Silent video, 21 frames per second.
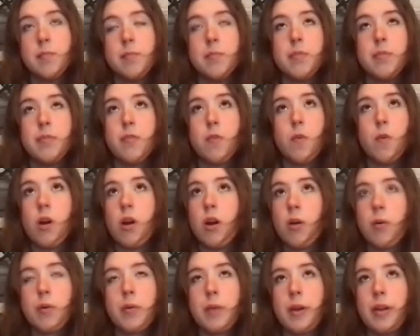
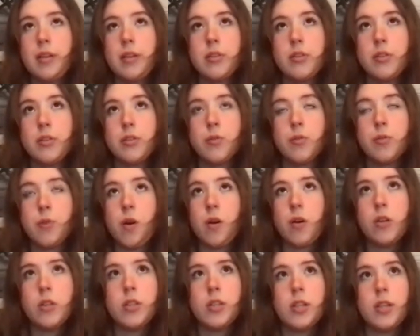before we went into
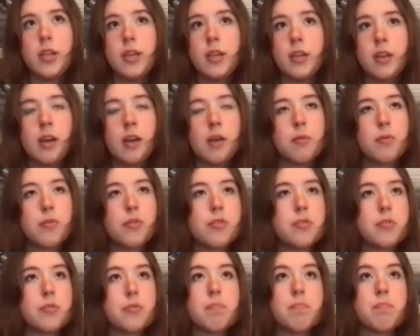quarantine, I
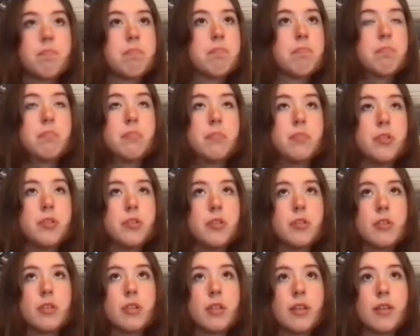was
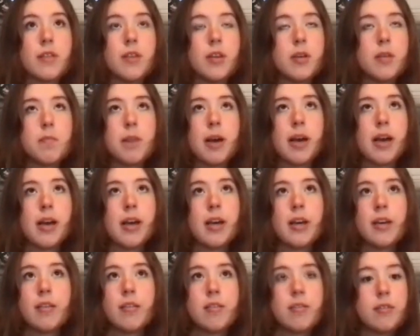just living
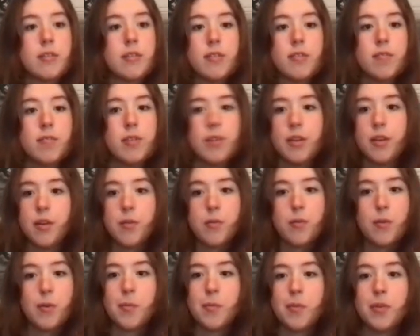my,
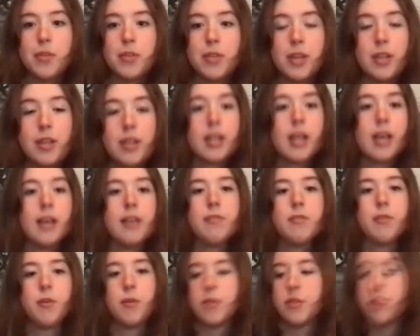normal daily
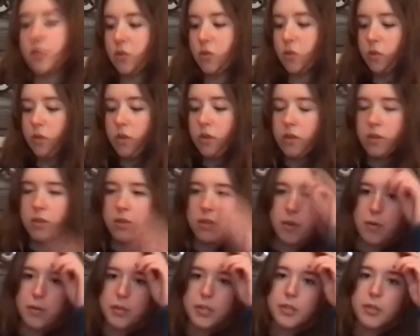life, going to school,
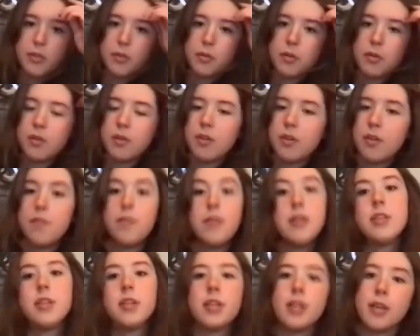
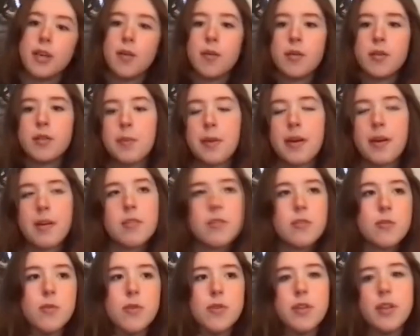physically going to my art
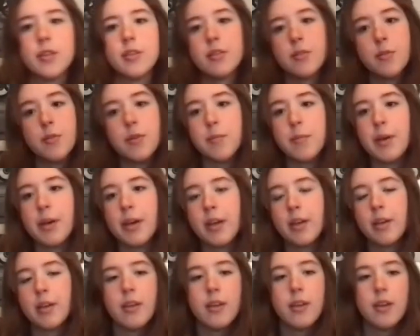school, and then doing
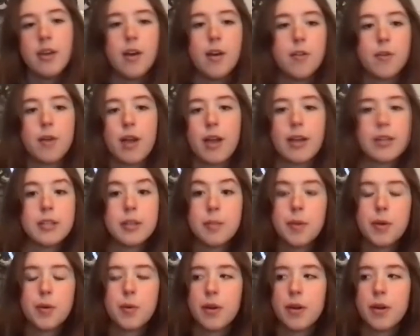my other
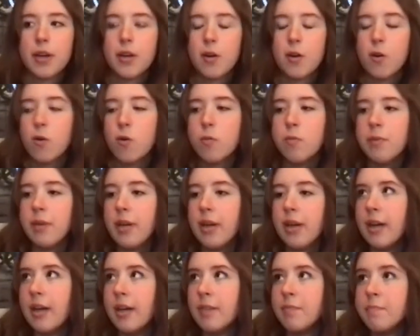academic work at home.
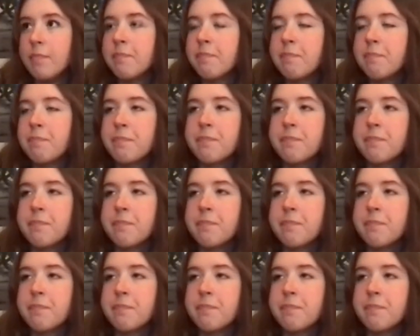And